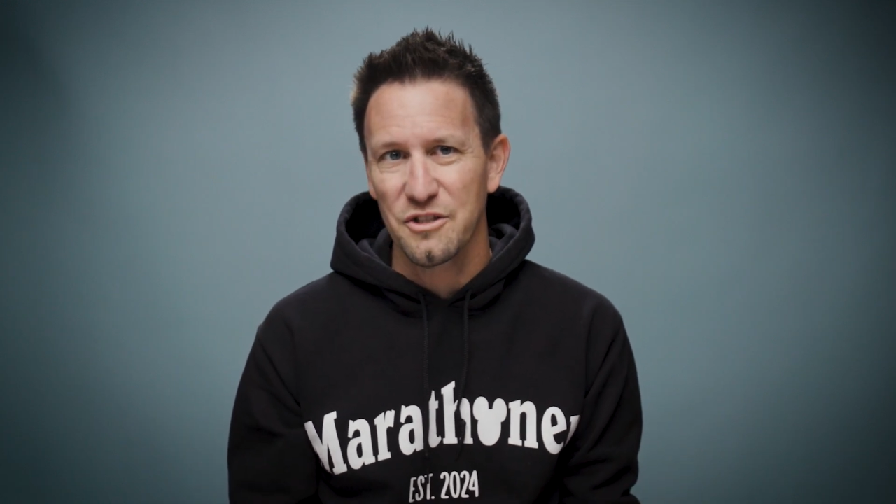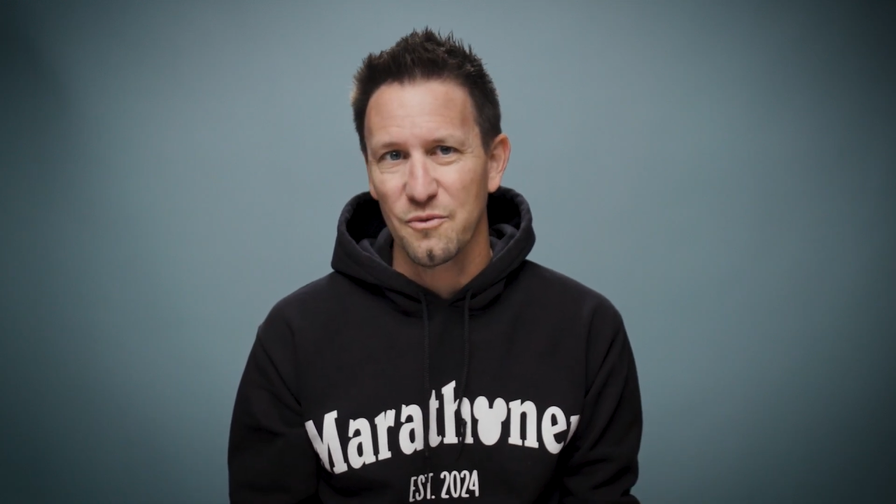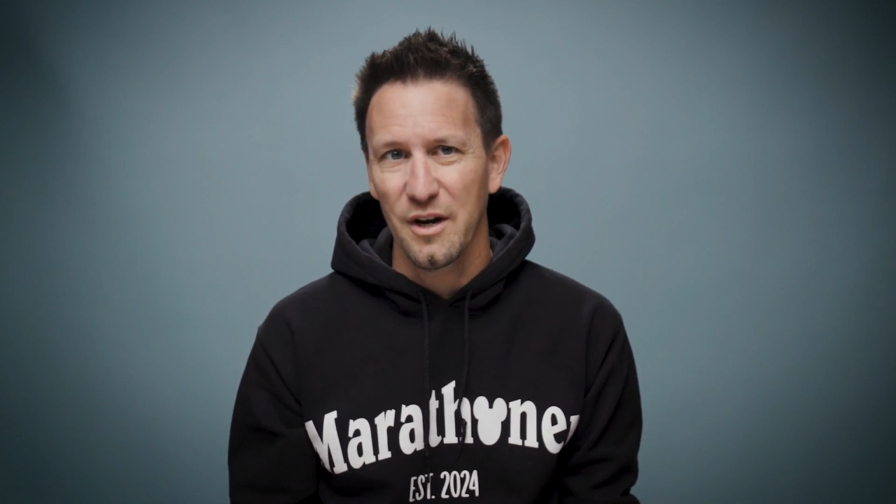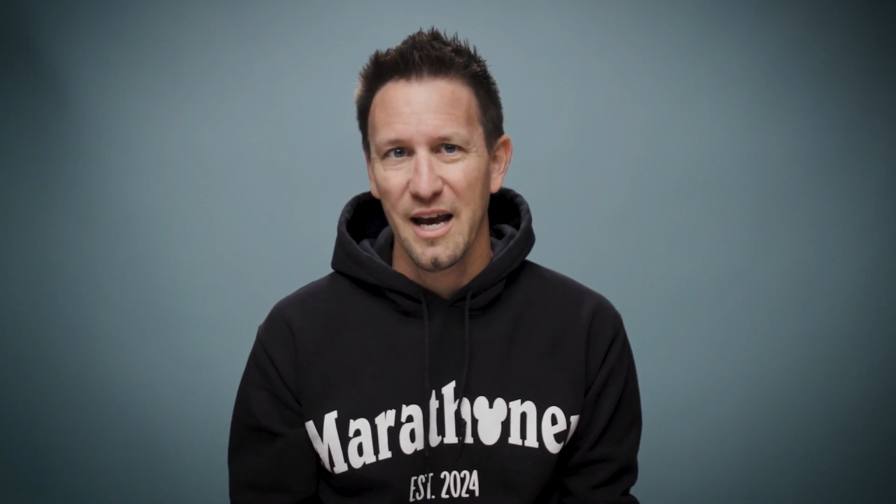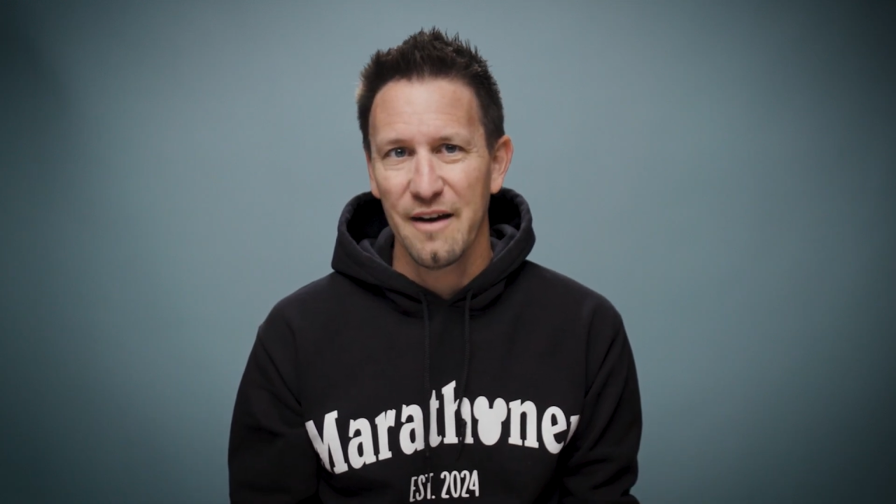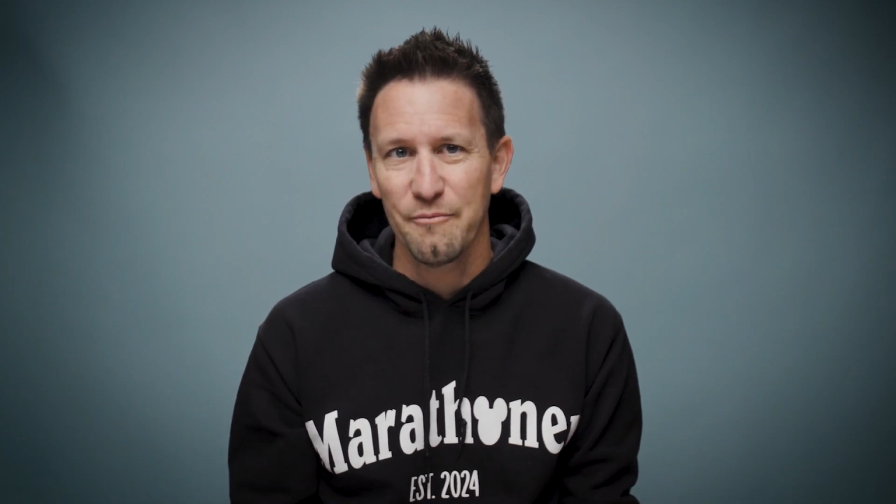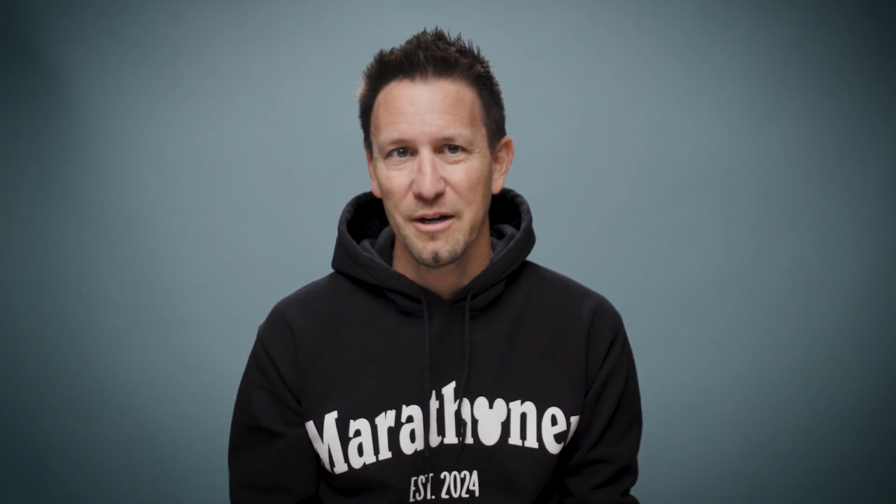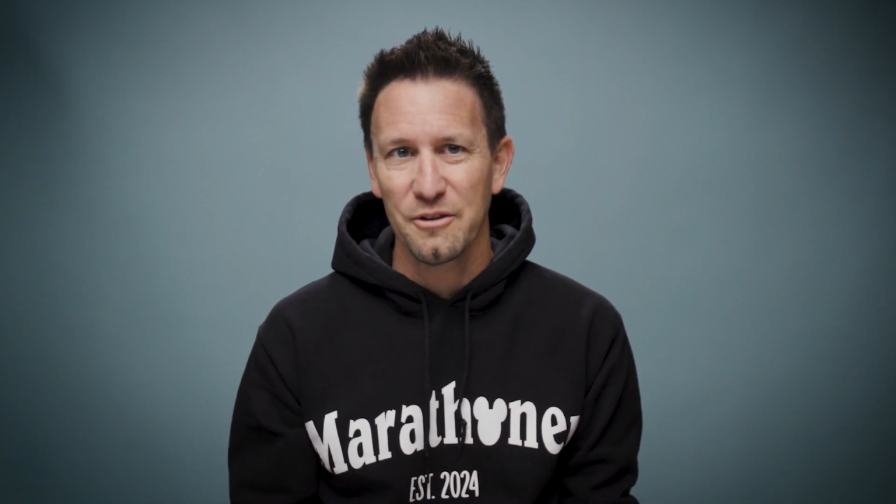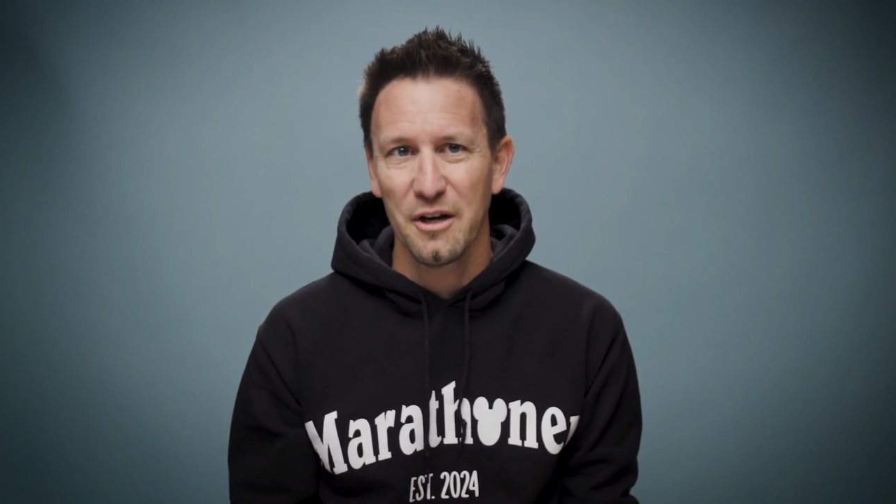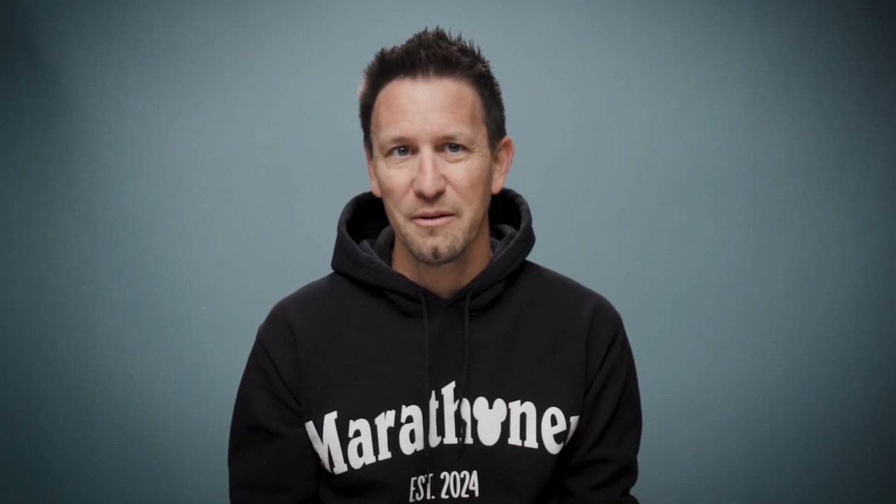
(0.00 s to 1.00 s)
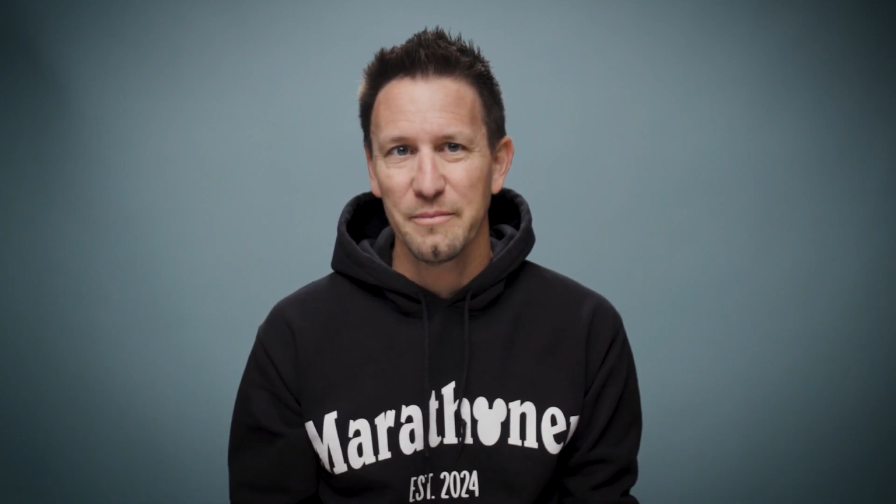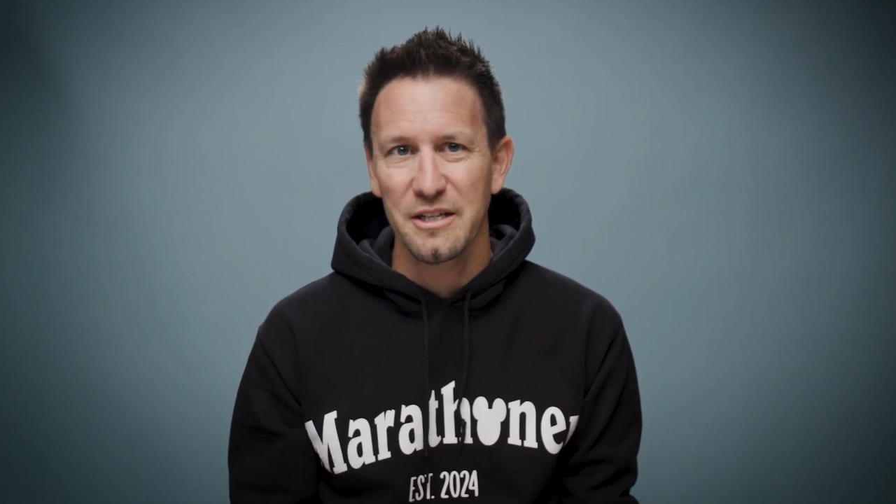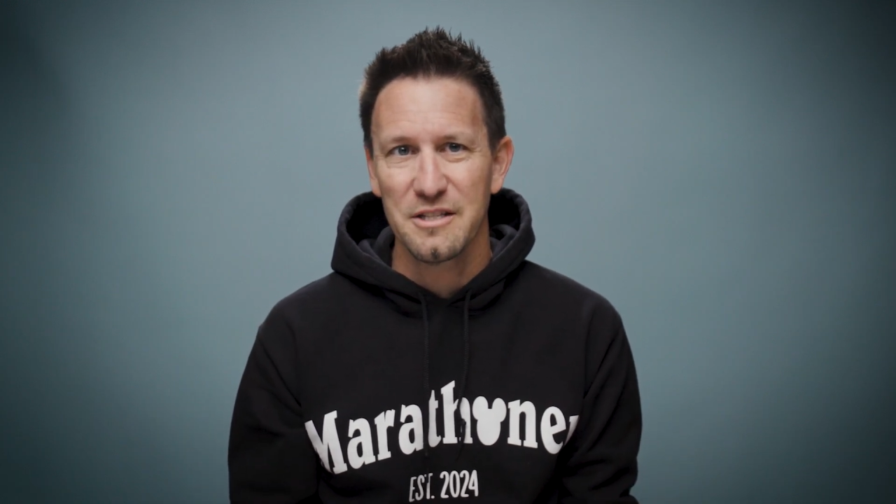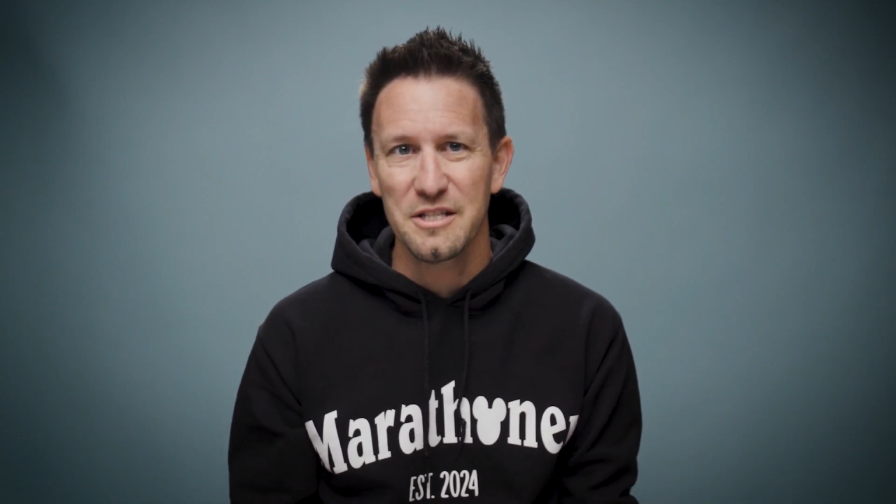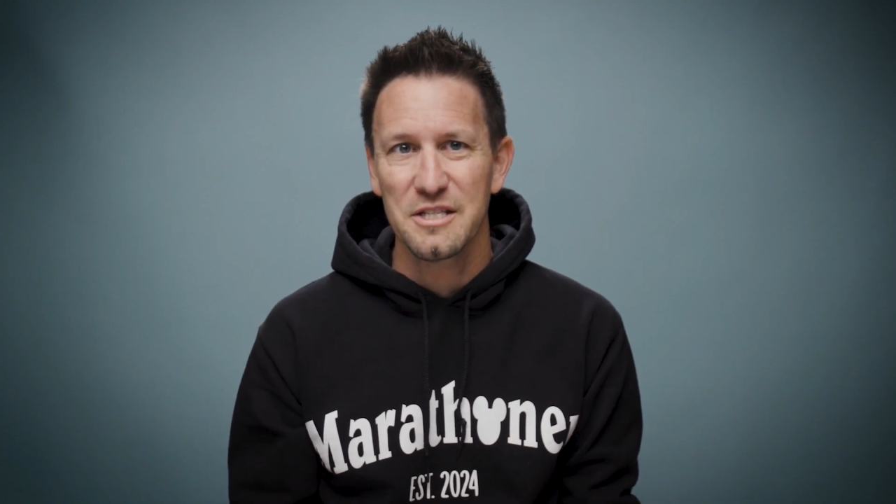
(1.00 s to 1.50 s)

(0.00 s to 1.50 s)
to run a half marathon because